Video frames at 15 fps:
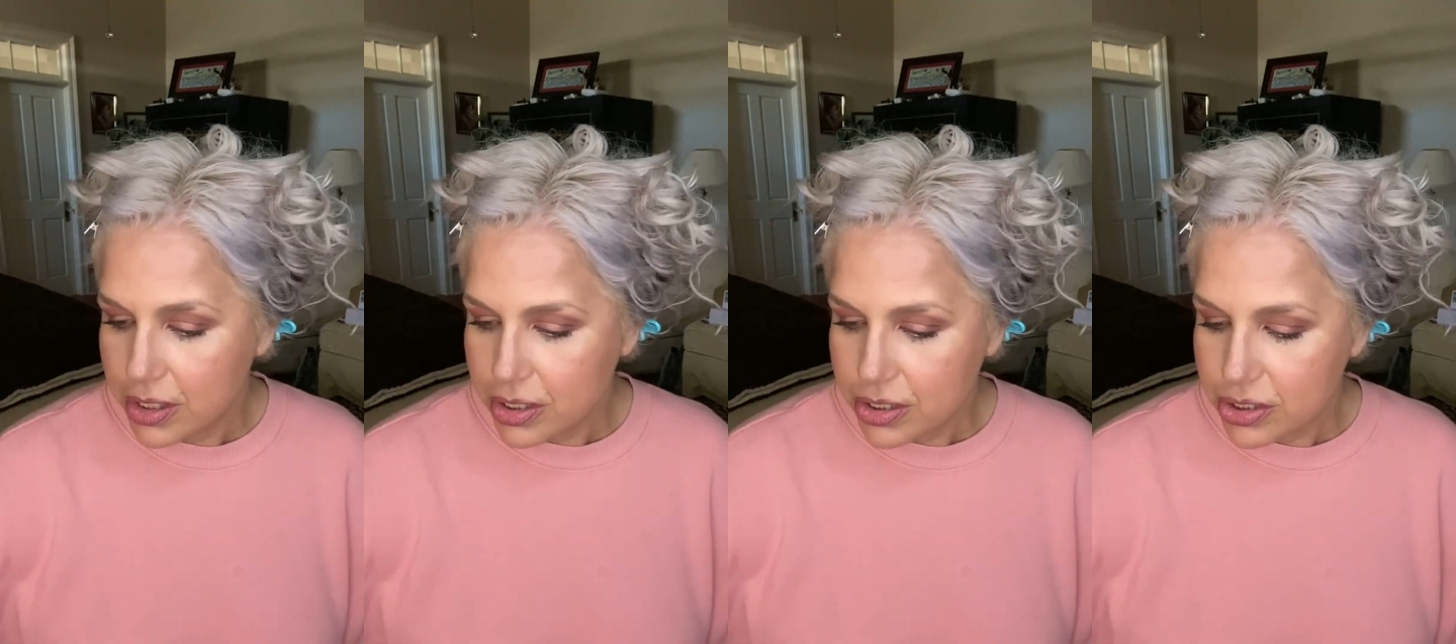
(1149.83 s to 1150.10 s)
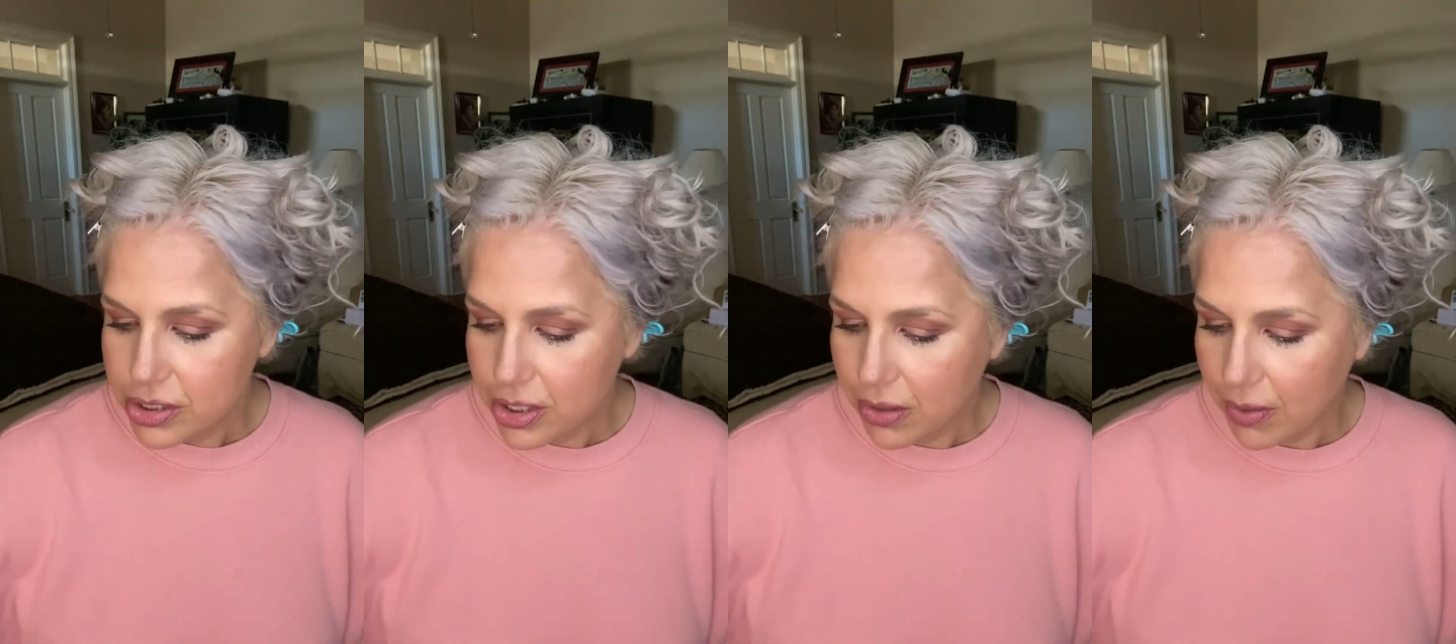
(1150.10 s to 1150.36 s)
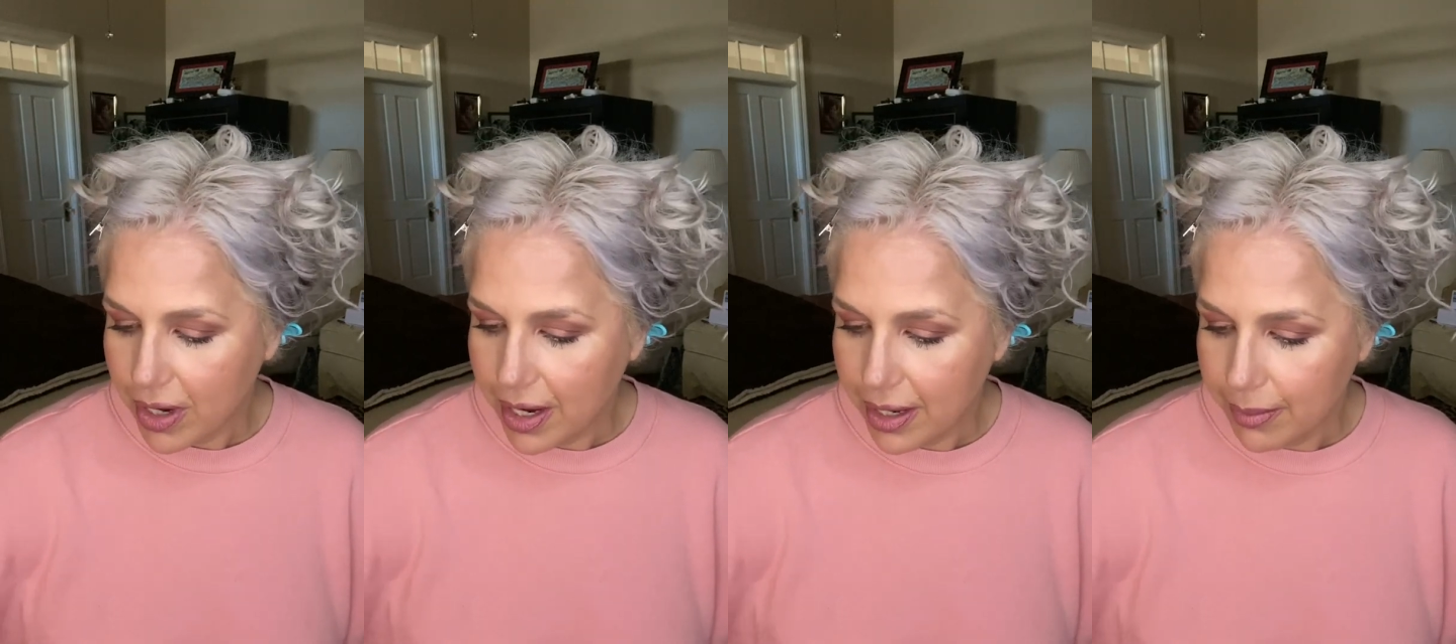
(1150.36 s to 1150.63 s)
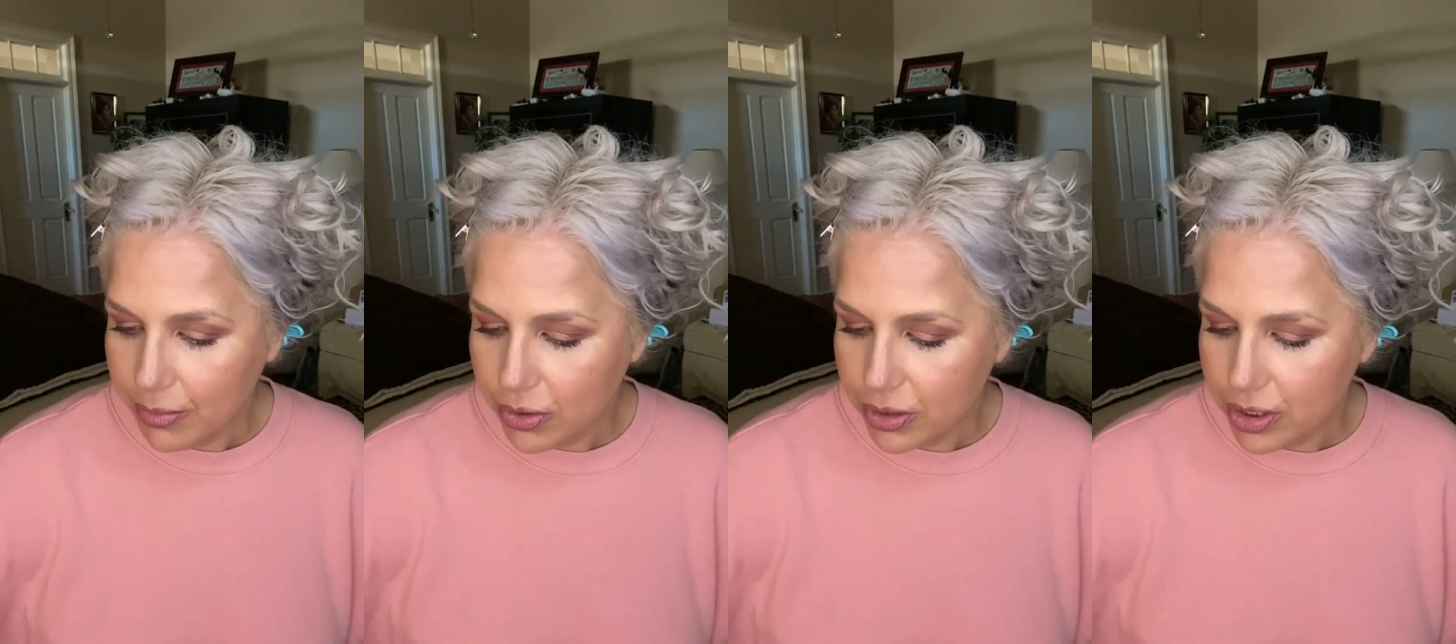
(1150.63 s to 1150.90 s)
So I
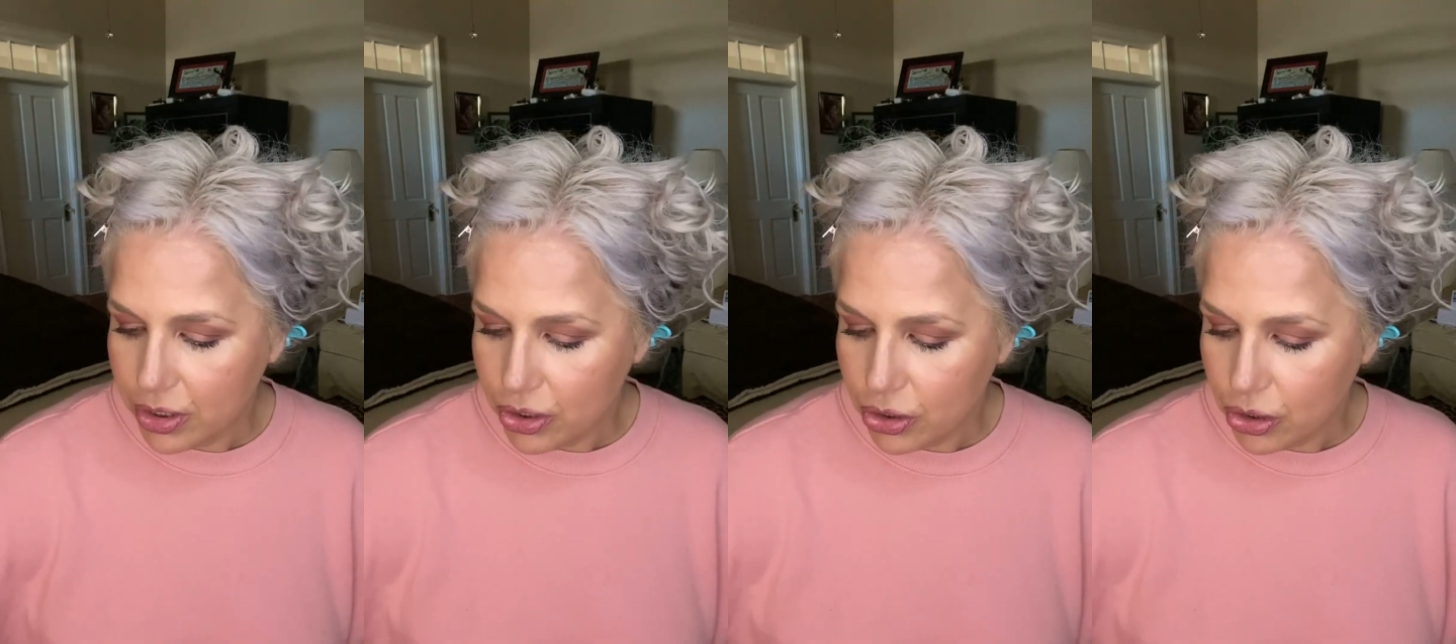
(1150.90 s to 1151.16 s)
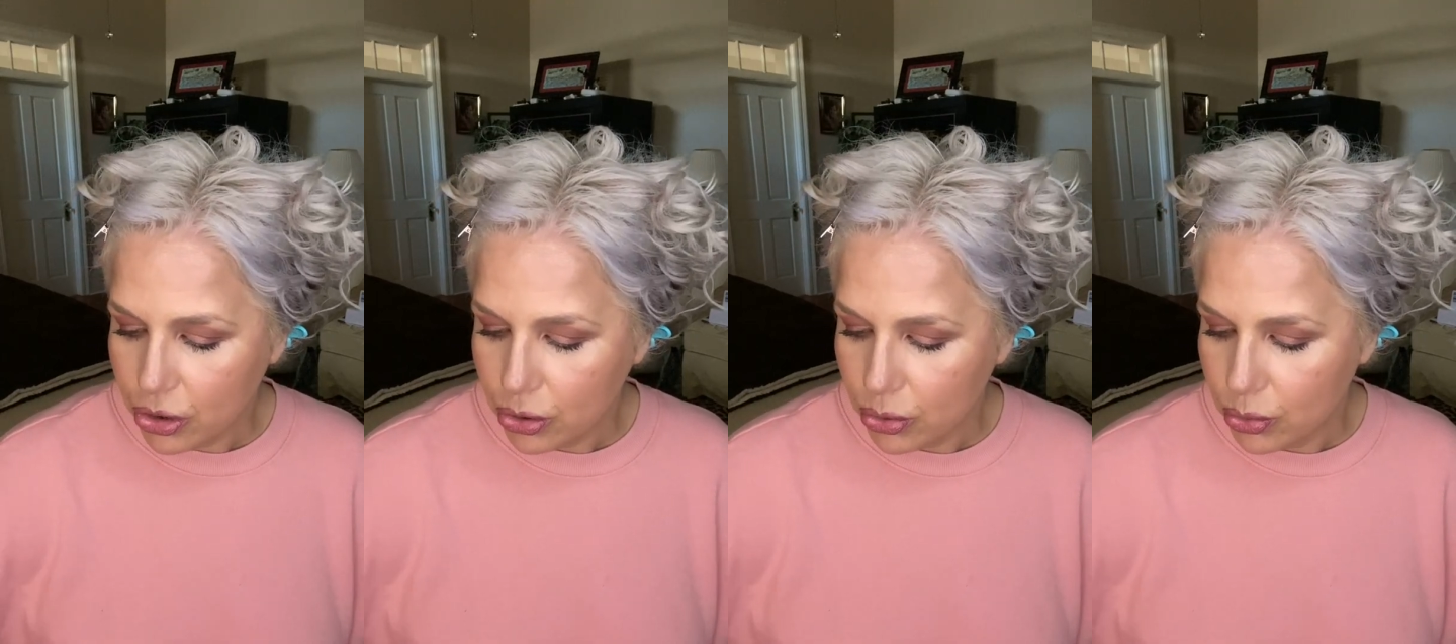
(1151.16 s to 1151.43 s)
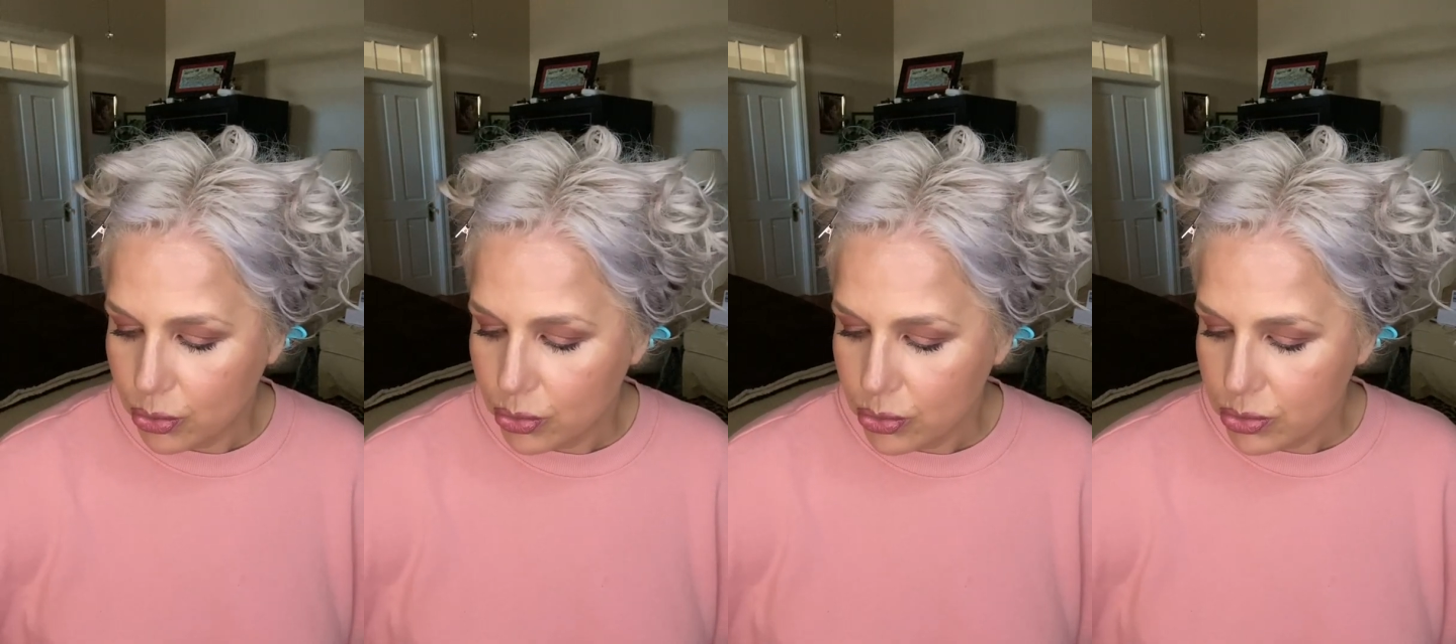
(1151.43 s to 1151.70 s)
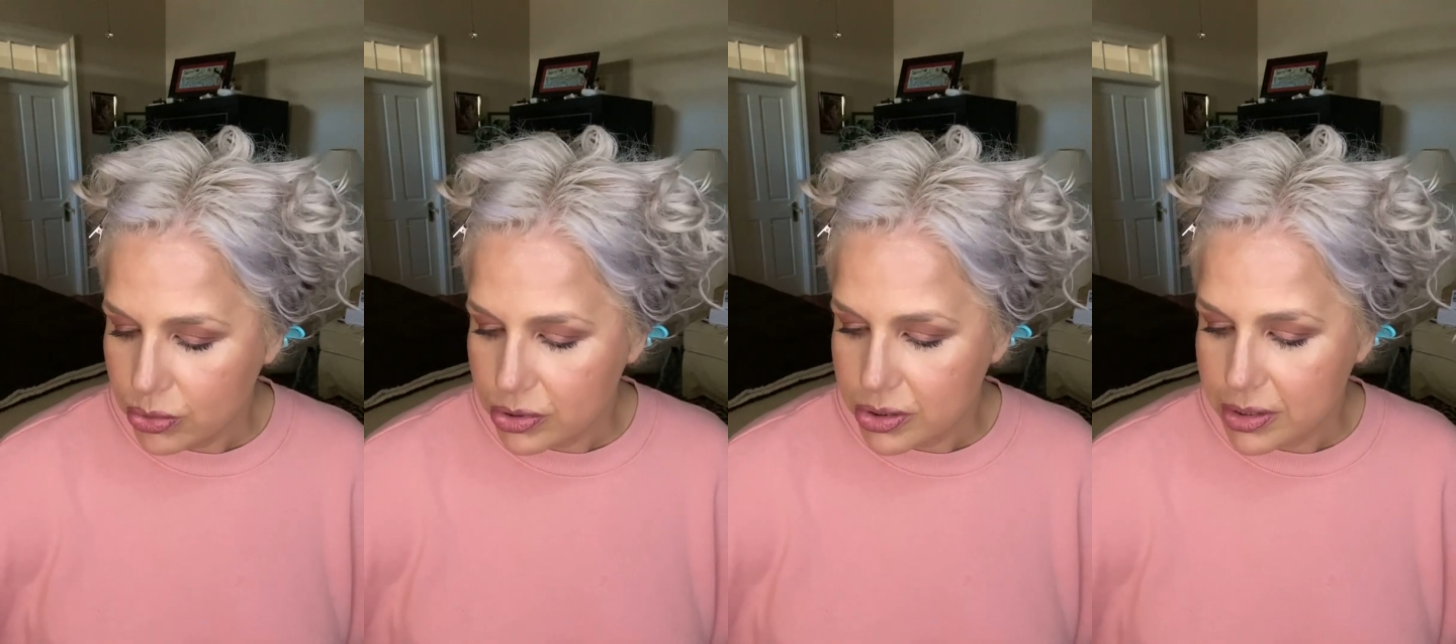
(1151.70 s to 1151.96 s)
am going to
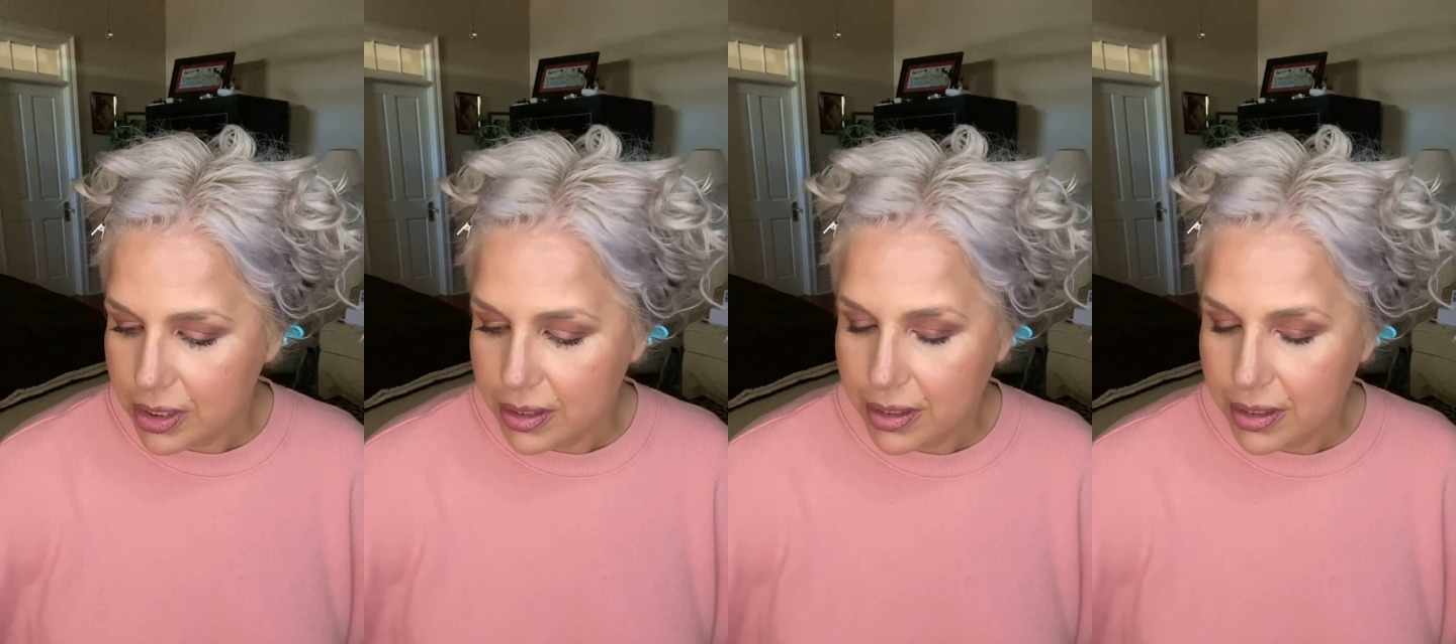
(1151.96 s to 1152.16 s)
use